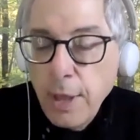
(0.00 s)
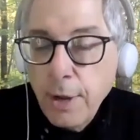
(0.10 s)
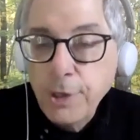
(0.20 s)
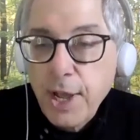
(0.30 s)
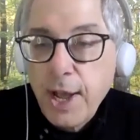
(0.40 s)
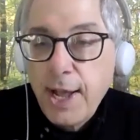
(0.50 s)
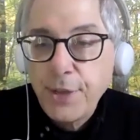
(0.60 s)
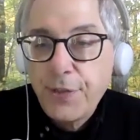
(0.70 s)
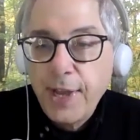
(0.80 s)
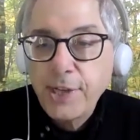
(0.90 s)
because the kinds
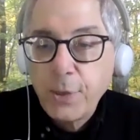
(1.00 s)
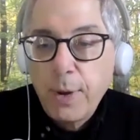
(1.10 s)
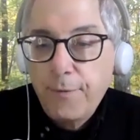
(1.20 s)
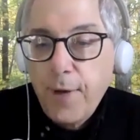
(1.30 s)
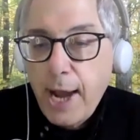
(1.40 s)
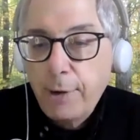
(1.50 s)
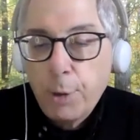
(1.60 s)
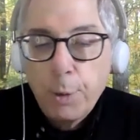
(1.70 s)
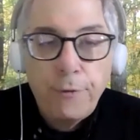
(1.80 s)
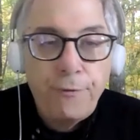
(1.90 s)
of things that went
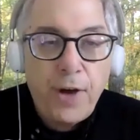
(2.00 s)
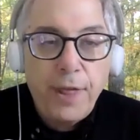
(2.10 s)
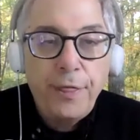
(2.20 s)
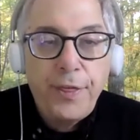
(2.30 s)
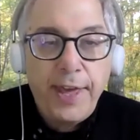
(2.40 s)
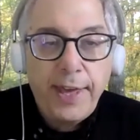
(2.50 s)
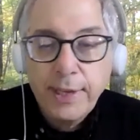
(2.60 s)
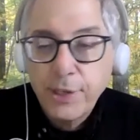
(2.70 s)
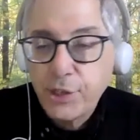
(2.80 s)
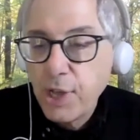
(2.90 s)
viral were fun
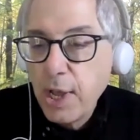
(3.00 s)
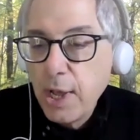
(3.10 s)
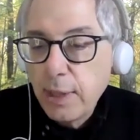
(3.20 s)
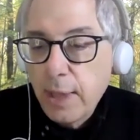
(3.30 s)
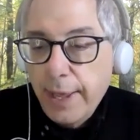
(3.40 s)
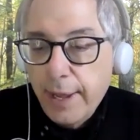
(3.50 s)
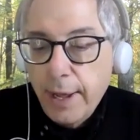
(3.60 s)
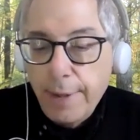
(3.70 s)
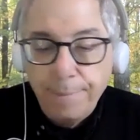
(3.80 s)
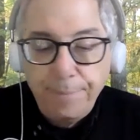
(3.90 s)
things like,
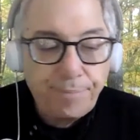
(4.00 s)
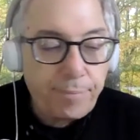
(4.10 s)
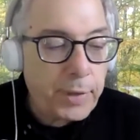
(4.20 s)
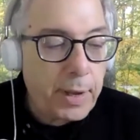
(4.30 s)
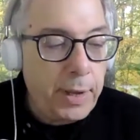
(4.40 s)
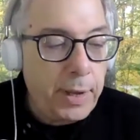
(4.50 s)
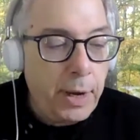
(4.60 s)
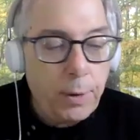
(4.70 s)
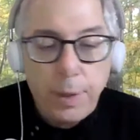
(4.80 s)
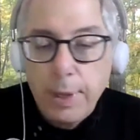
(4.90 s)
um, you
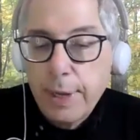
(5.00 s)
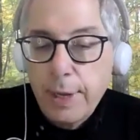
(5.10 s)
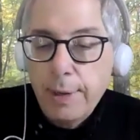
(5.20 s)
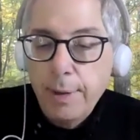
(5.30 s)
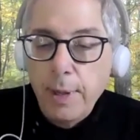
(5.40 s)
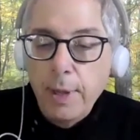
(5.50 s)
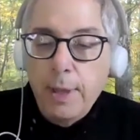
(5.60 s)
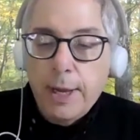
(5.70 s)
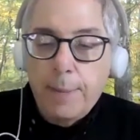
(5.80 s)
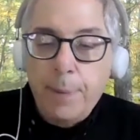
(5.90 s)
know, like a,
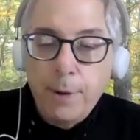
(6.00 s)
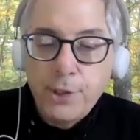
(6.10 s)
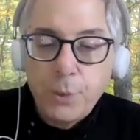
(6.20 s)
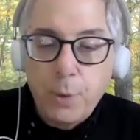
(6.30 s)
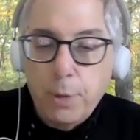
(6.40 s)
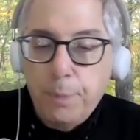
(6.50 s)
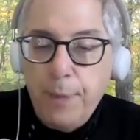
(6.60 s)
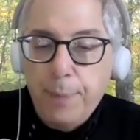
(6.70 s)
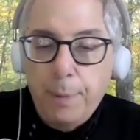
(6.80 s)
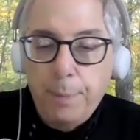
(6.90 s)
like a post where
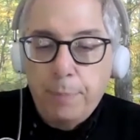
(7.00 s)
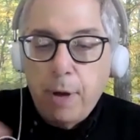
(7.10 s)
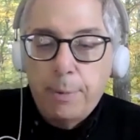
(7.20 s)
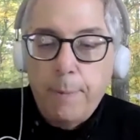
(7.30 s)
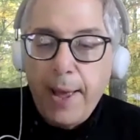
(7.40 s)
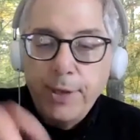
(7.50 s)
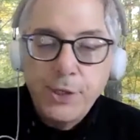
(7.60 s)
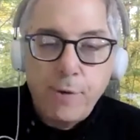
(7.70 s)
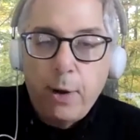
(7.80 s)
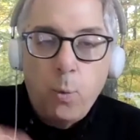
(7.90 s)
people put rubber bands
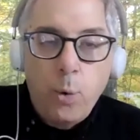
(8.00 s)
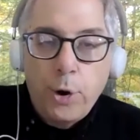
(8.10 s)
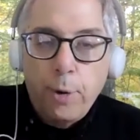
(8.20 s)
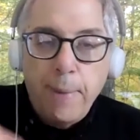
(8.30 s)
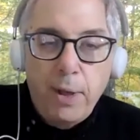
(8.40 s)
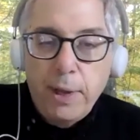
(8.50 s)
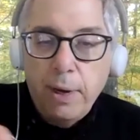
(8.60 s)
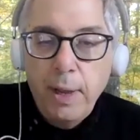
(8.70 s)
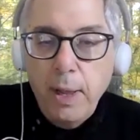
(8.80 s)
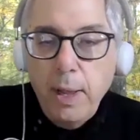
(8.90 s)
around a watermelon
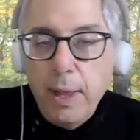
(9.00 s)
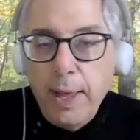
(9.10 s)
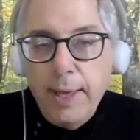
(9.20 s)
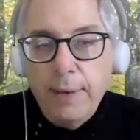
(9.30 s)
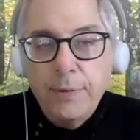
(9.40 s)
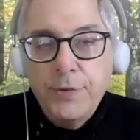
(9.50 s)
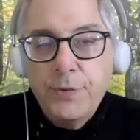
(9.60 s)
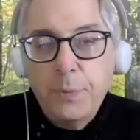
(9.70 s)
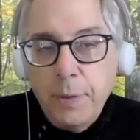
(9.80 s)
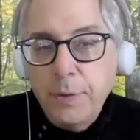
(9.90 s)
and,
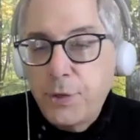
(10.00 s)
and